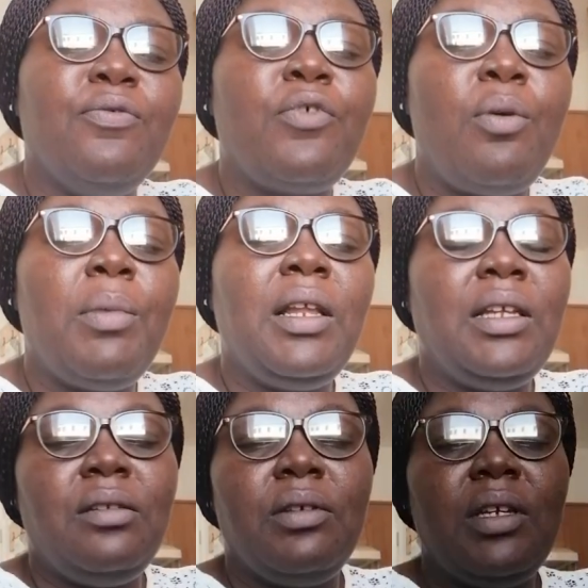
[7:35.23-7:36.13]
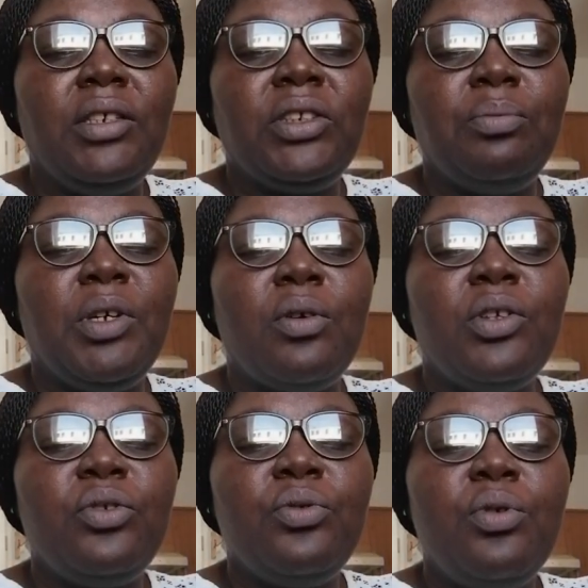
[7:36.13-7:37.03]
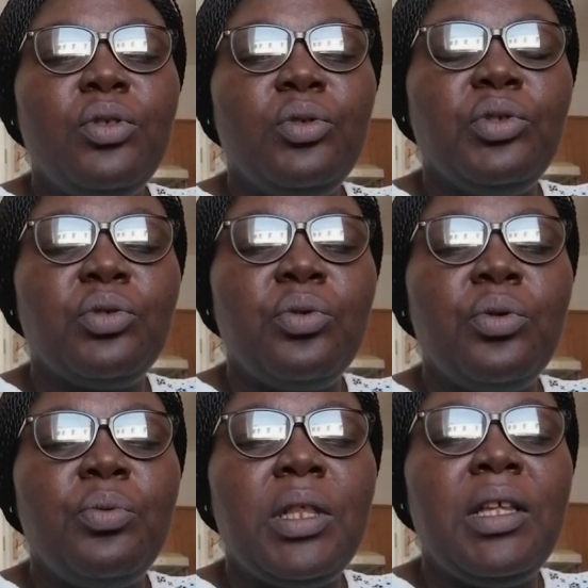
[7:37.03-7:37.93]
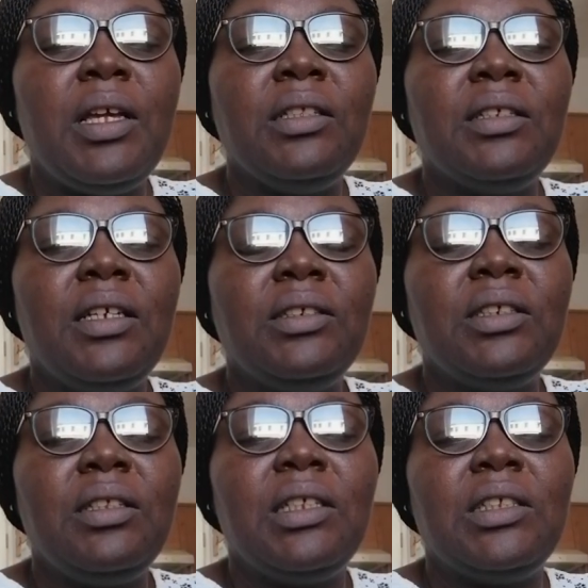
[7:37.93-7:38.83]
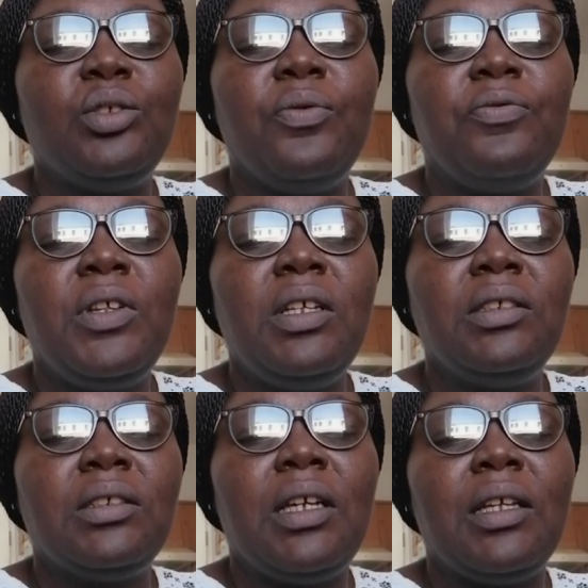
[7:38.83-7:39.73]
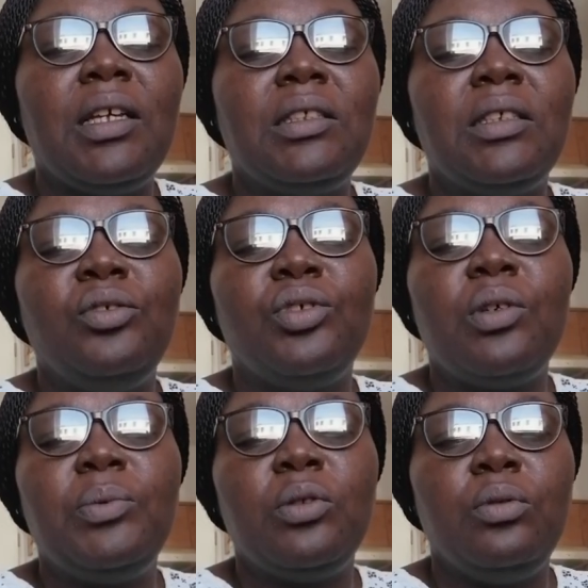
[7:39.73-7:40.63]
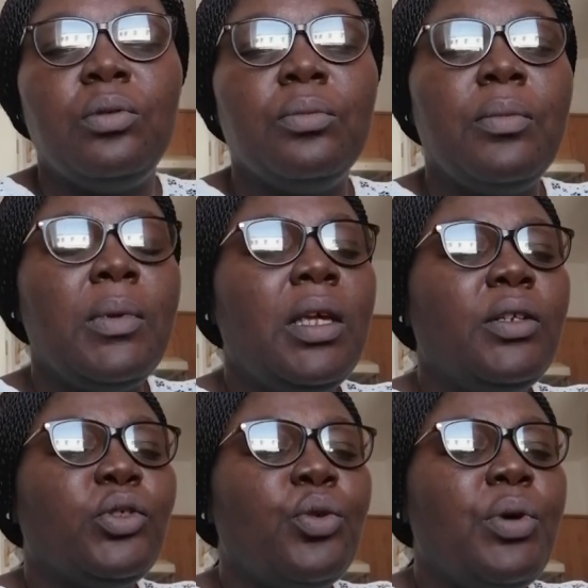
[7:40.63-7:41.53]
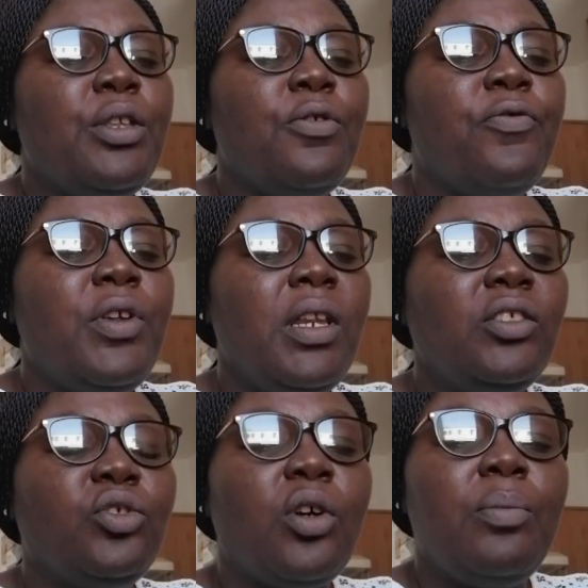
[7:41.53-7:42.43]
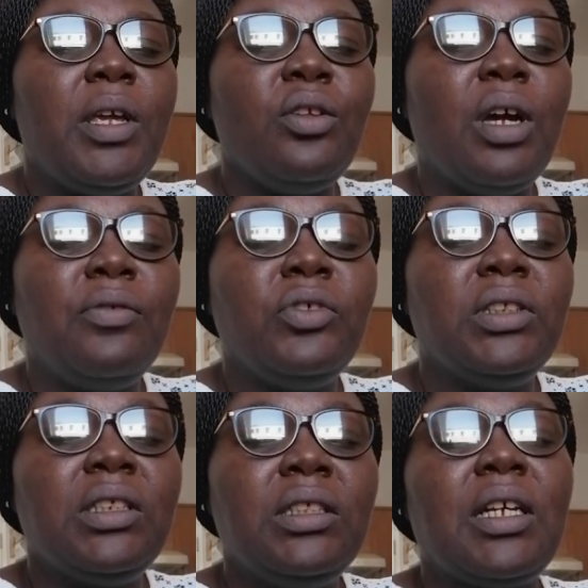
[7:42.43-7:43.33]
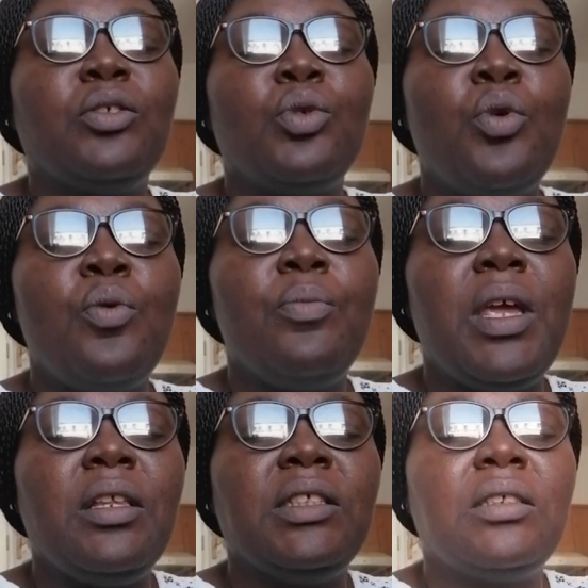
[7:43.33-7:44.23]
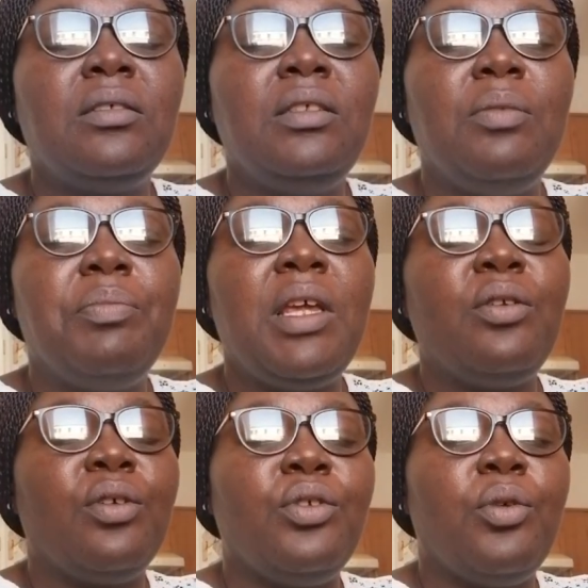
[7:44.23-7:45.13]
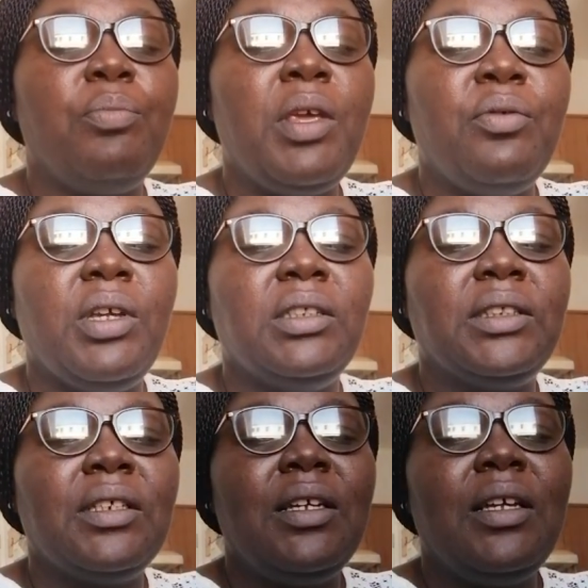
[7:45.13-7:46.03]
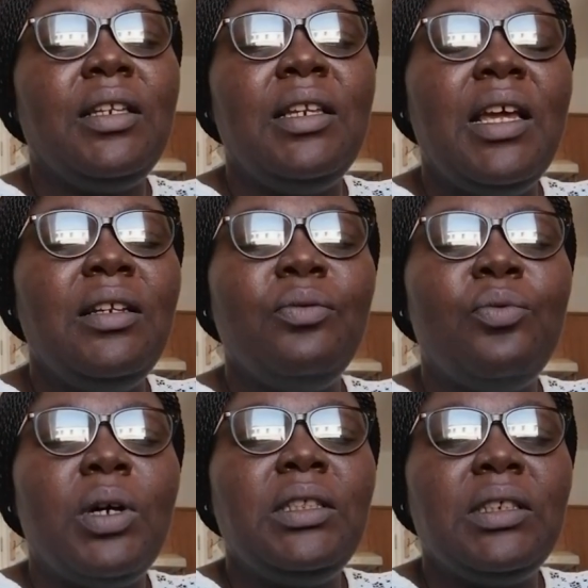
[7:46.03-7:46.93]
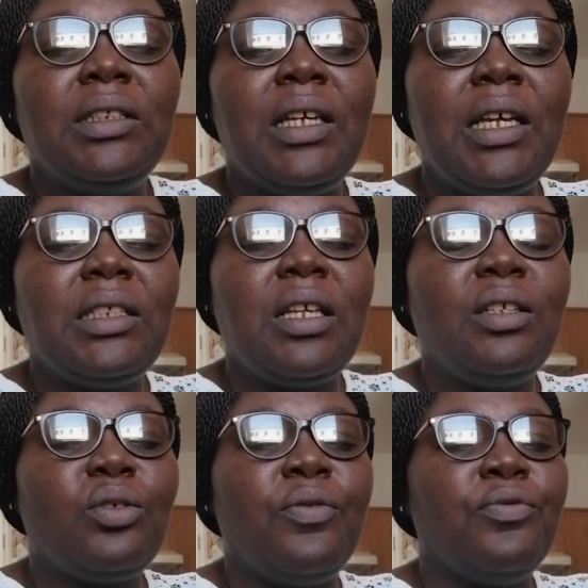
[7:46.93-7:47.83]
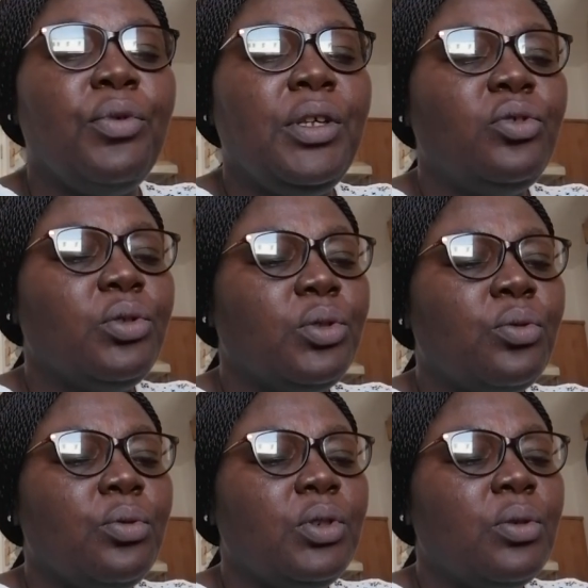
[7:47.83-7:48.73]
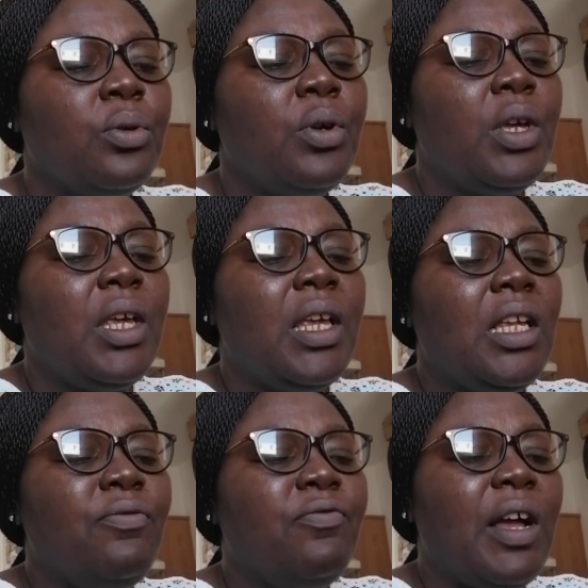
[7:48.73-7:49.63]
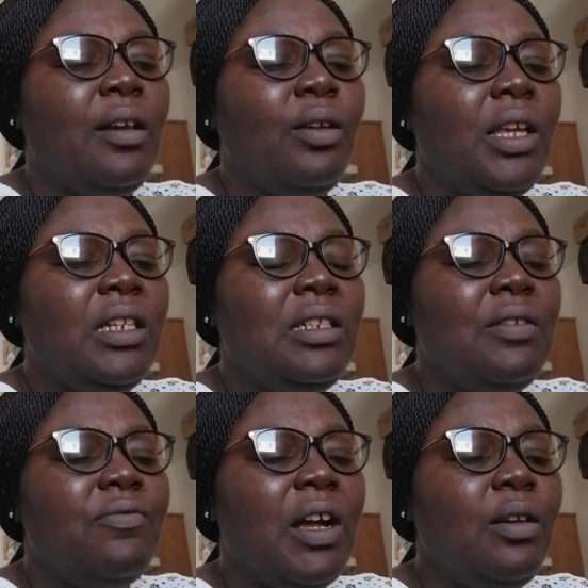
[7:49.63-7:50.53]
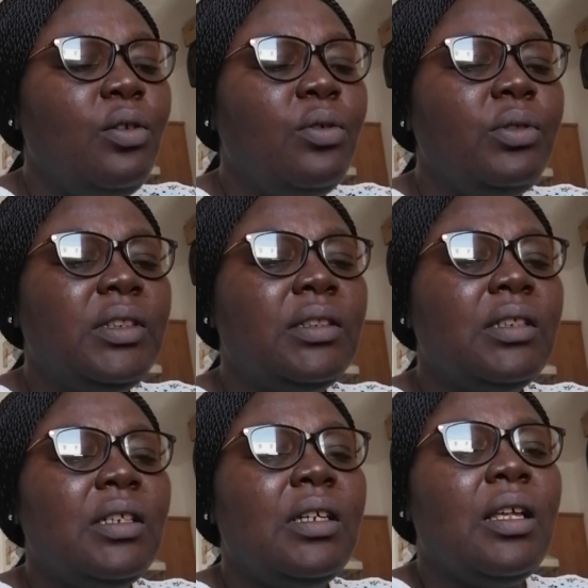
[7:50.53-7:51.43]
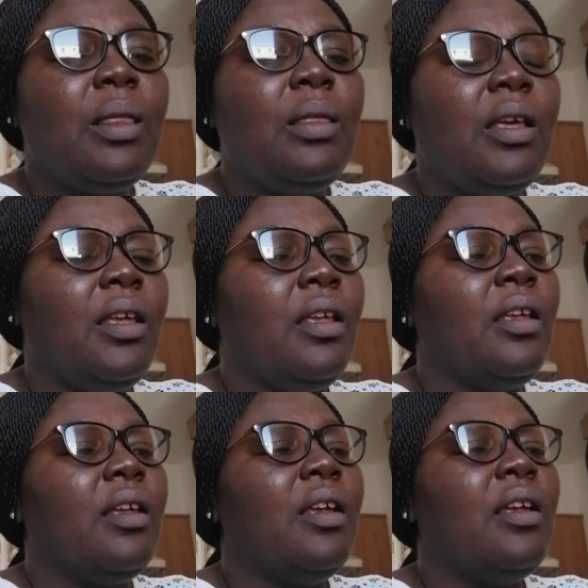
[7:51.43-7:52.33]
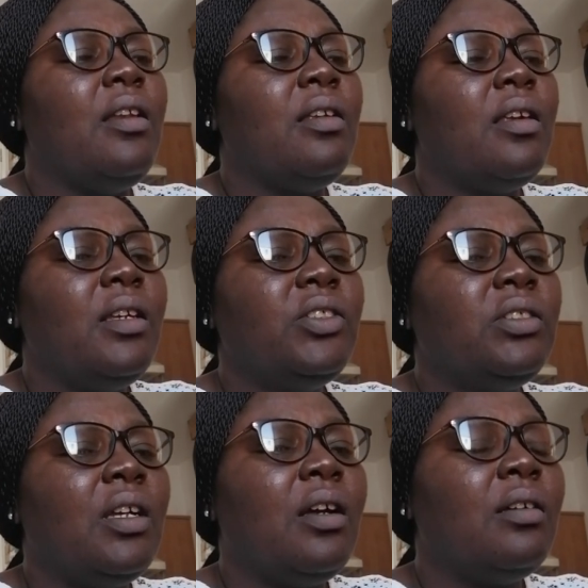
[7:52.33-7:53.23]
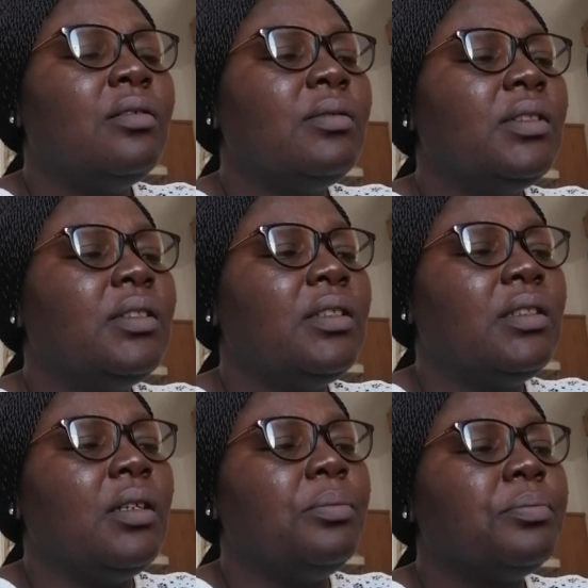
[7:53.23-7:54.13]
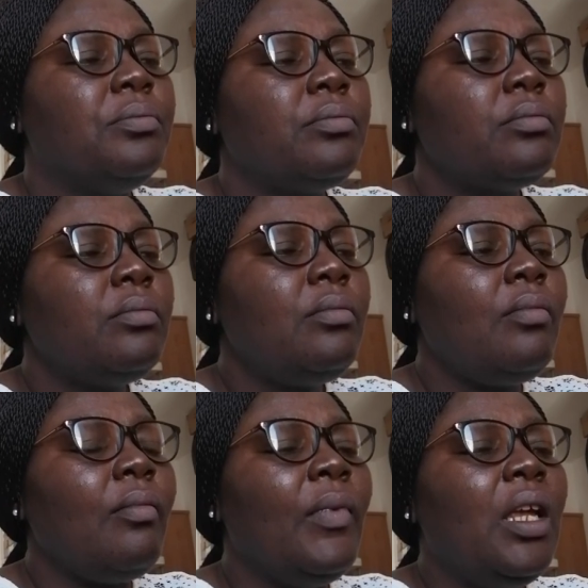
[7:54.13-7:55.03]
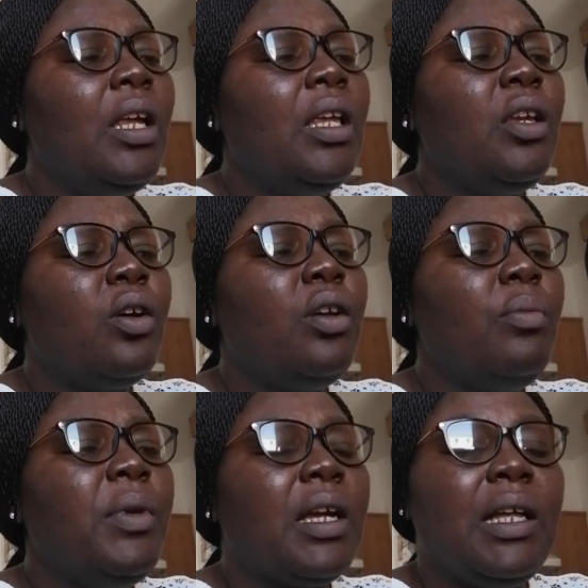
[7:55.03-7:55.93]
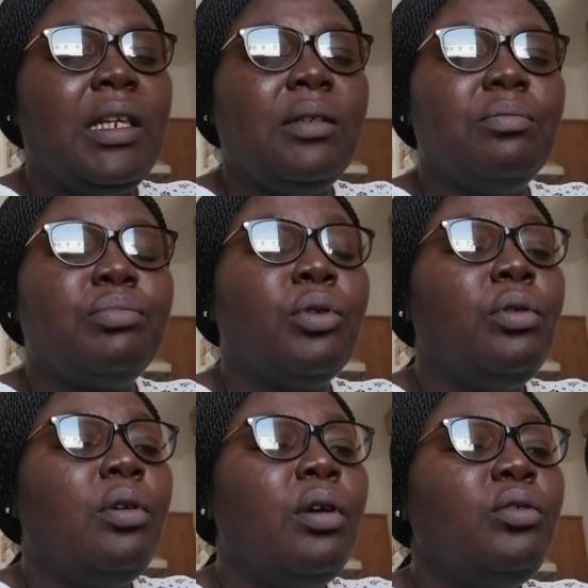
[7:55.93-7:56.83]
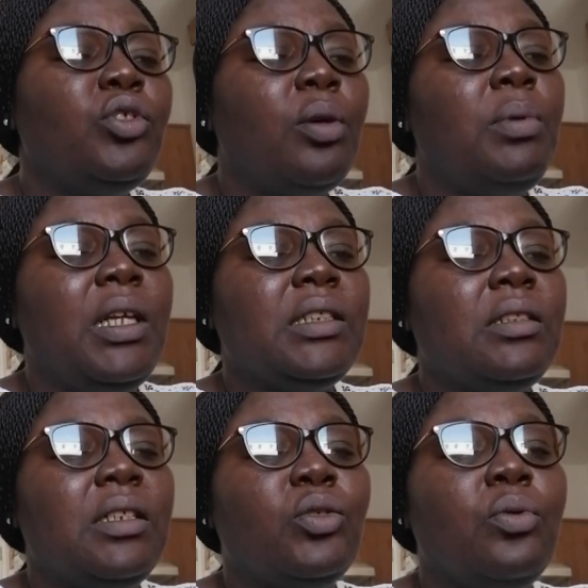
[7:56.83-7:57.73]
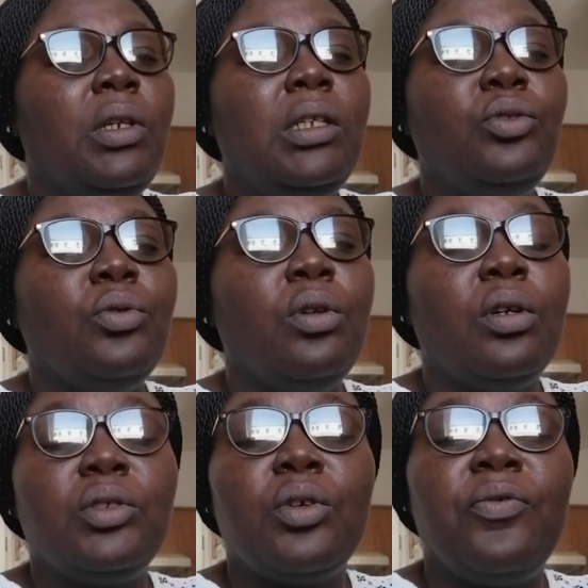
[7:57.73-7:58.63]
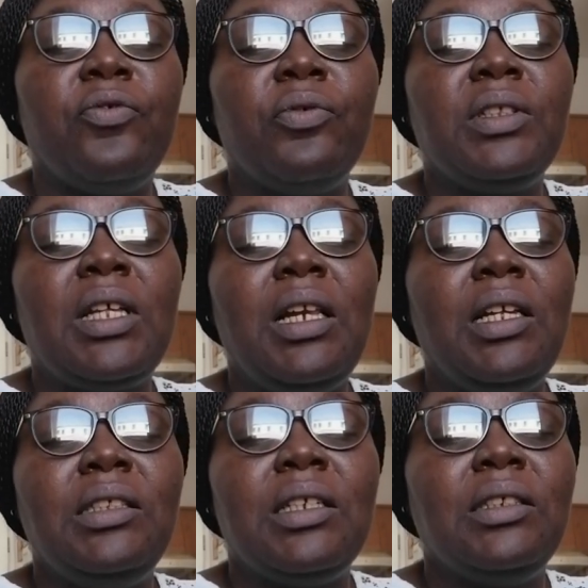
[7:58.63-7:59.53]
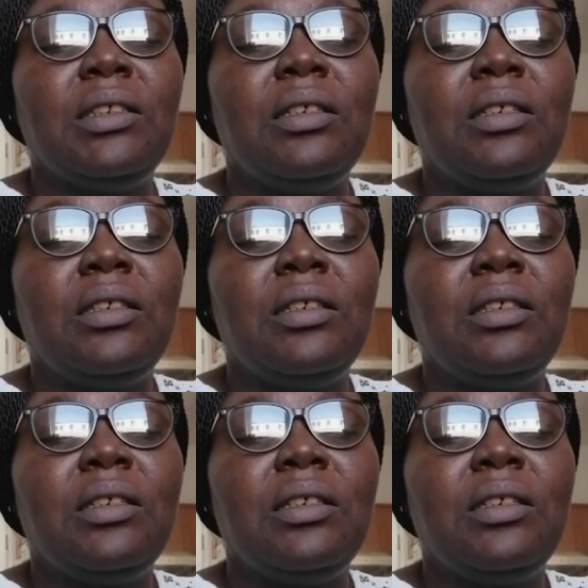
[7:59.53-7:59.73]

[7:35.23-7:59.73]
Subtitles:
in formal education because you go to school with the intention that you finish and get a job to do. So when you finish job and you have to sit at home and still depend on your parents, then what is the essence of going to school? So it devalues the educational system. Economically, prolonged joblessness could lead to loss of talent and